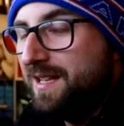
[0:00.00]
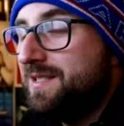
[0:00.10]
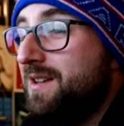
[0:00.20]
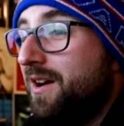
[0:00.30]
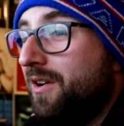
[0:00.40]

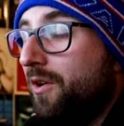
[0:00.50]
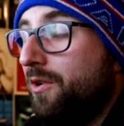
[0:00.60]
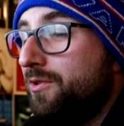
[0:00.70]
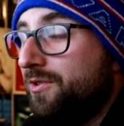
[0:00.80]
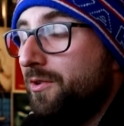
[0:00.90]
It's not
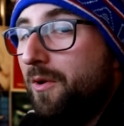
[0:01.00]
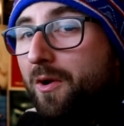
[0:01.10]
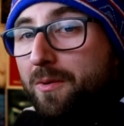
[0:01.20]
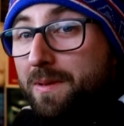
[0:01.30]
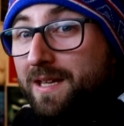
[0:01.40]
also
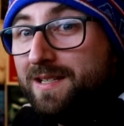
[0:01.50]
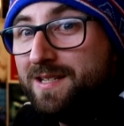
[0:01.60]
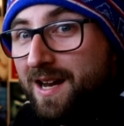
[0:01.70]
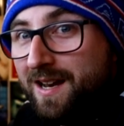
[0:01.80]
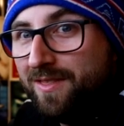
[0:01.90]
all being
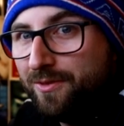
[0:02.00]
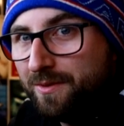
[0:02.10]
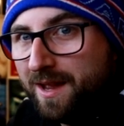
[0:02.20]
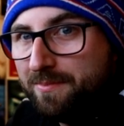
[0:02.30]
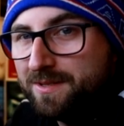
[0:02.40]
done in
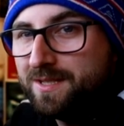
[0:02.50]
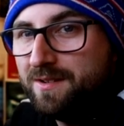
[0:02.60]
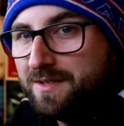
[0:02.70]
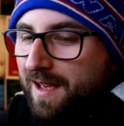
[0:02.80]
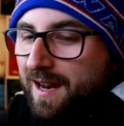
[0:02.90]
three
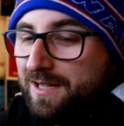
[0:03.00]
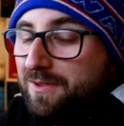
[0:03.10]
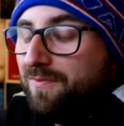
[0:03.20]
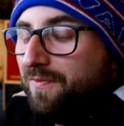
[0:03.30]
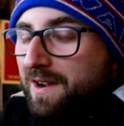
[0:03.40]
episodes. And I
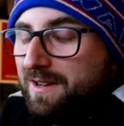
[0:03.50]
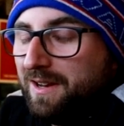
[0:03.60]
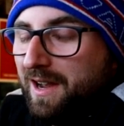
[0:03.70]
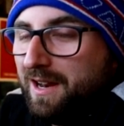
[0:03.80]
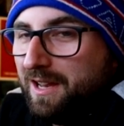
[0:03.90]
do find
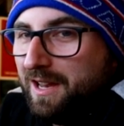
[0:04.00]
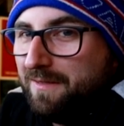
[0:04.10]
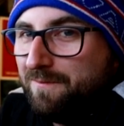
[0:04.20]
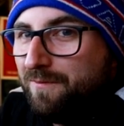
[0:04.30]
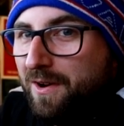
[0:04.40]
it kind
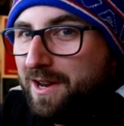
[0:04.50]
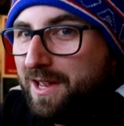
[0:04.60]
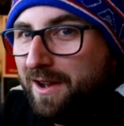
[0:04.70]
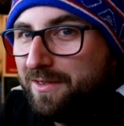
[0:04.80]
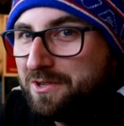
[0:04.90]
of
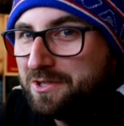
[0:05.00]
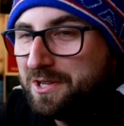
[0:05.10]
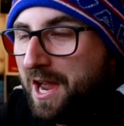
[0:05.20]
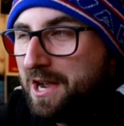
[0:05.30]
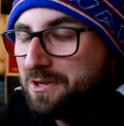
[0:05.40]
funny how they just
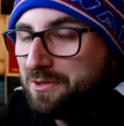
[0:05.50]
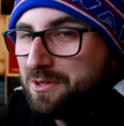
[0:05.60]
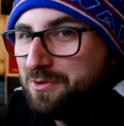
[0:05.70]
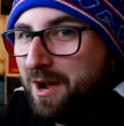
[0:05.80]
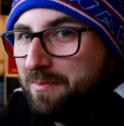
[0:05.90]
casually
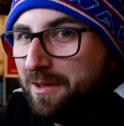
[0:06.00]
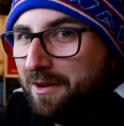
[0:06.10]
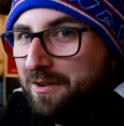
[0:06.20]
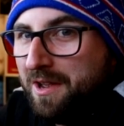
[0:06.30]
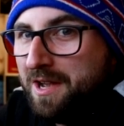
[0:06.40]
drop that,
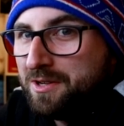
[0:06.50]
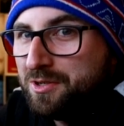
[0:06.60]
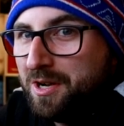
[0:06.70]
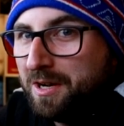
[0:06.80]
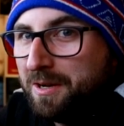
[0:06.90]
oh yeah,
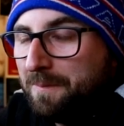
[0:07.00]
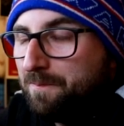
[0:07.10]
Chuck,